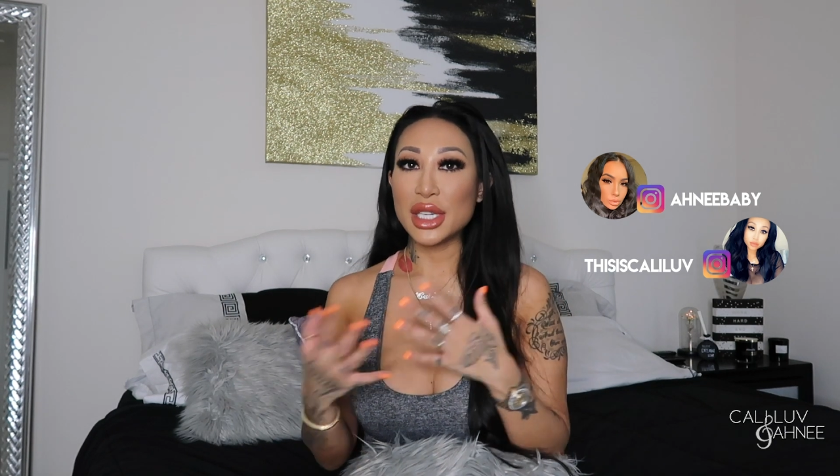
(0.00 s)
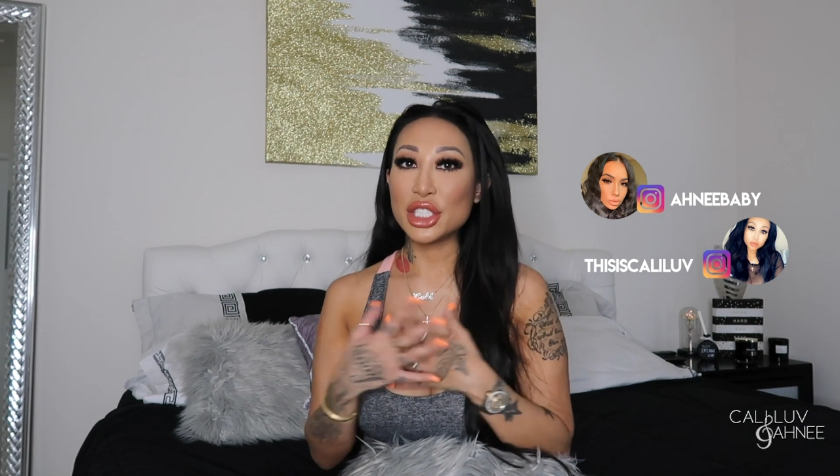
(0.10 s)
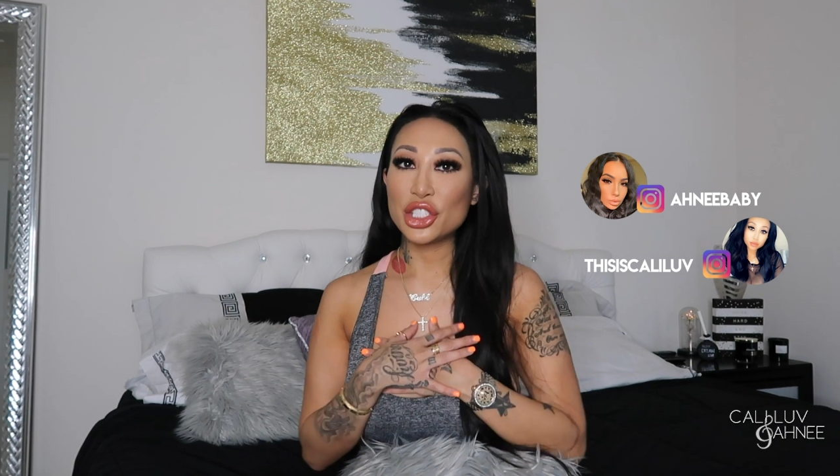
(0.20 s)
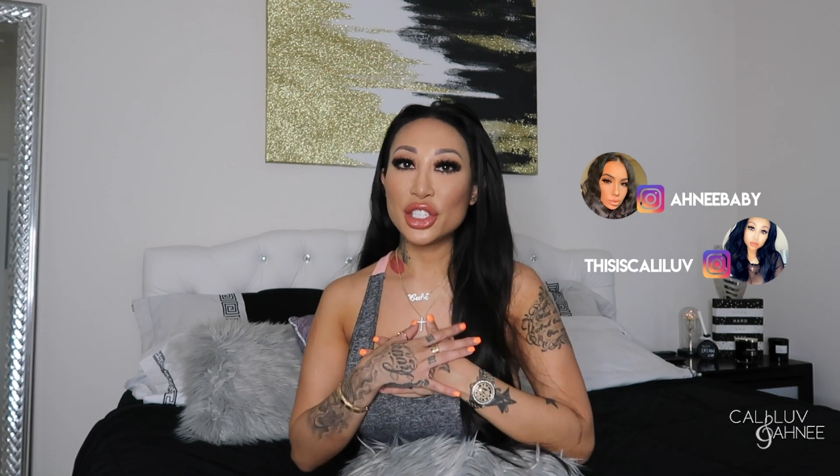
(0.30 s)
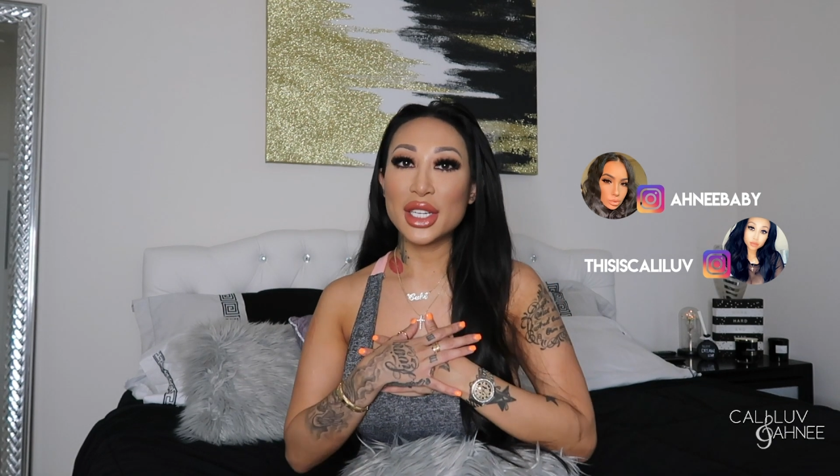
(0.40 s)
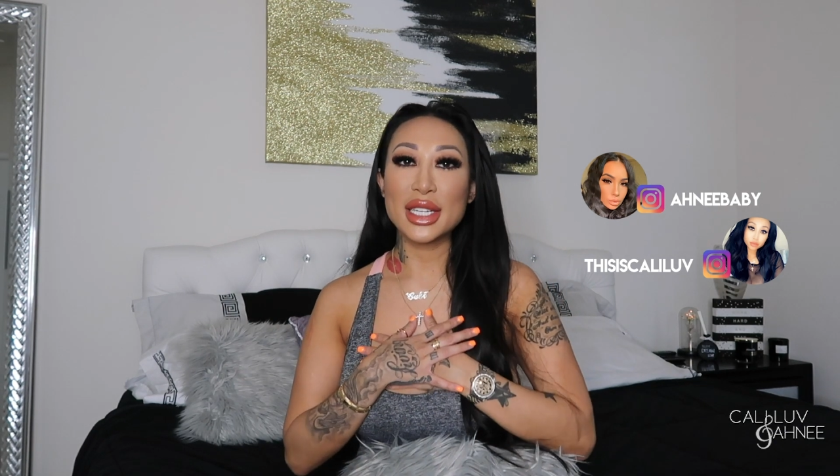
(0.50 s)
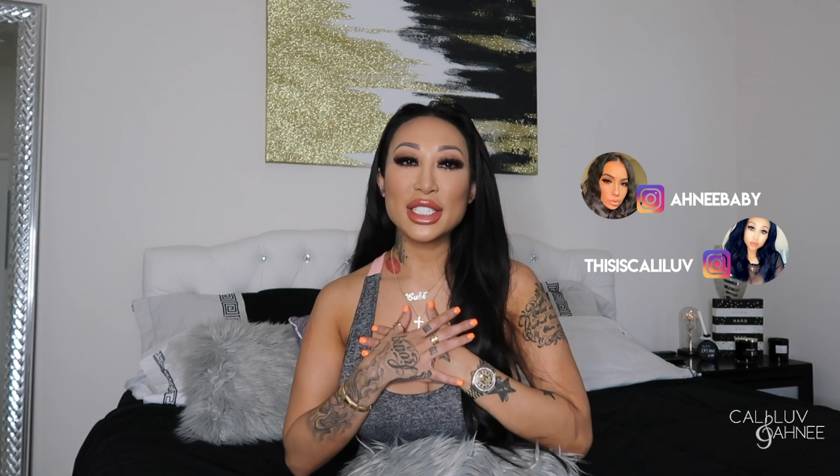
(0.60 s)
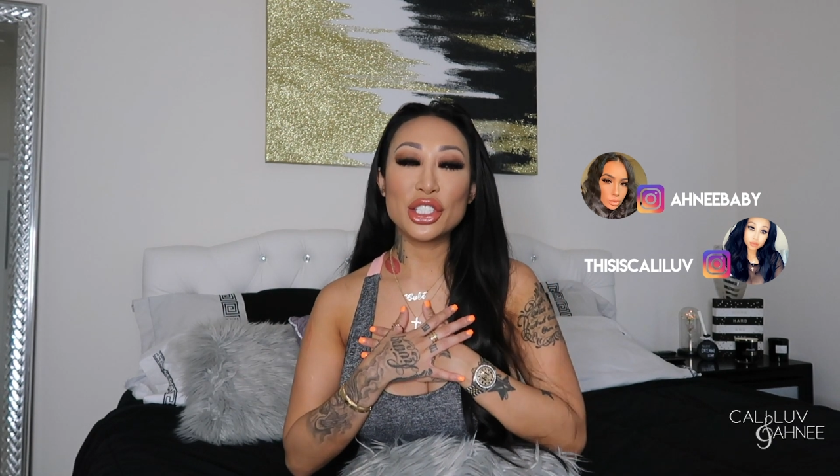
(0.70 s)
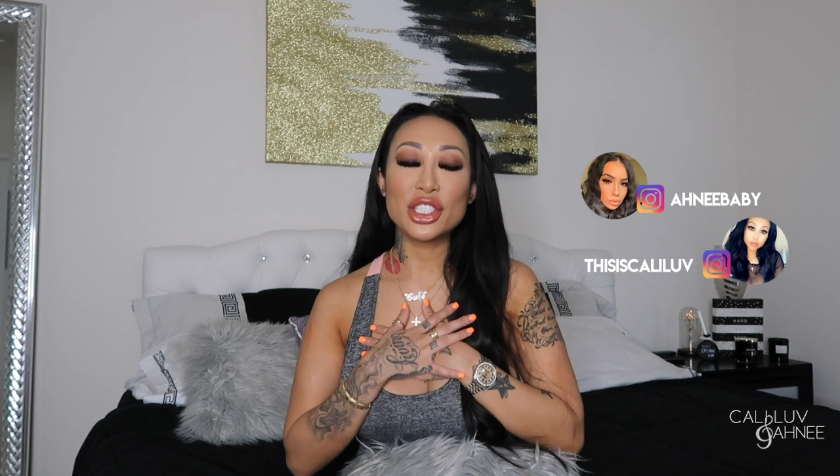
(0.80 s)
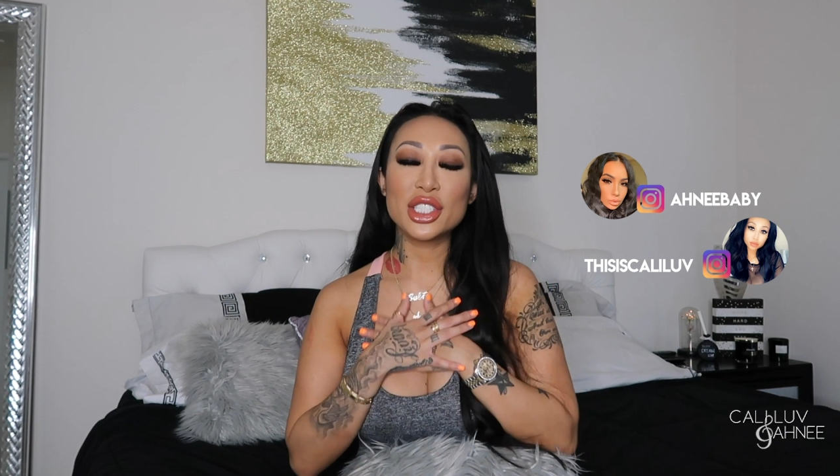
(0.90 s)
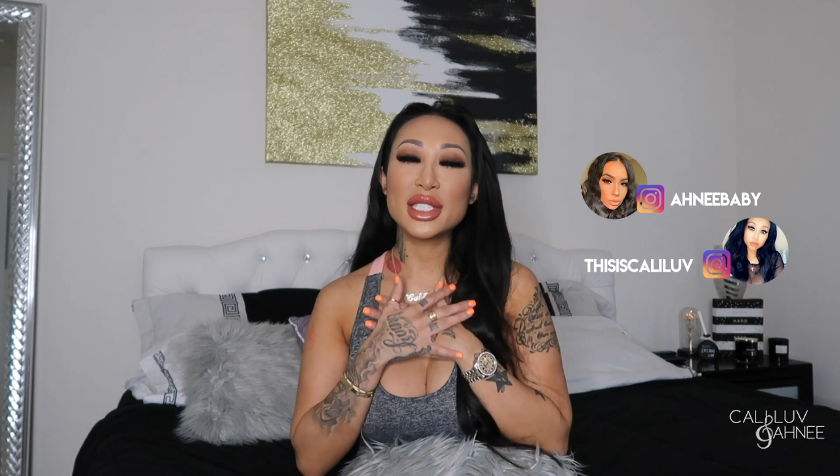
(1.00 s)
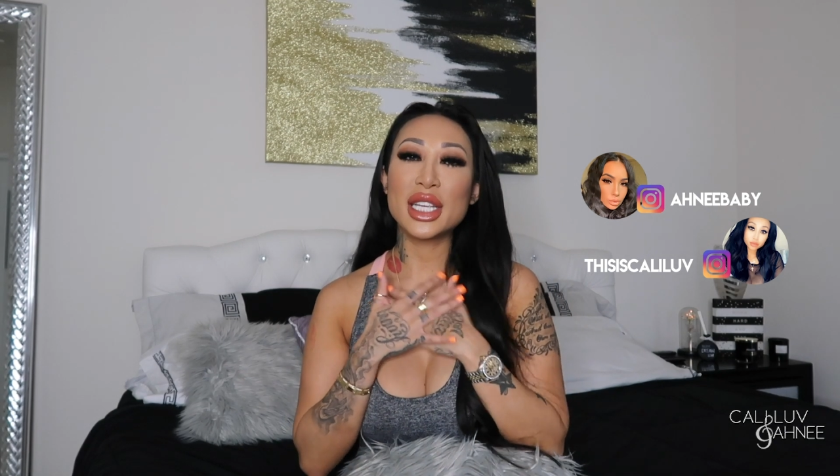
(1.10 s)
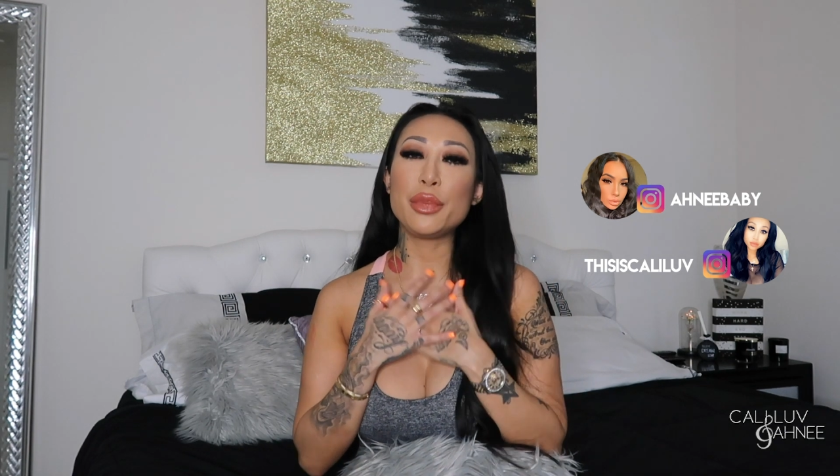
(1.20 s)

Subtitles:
Make sure you guys are just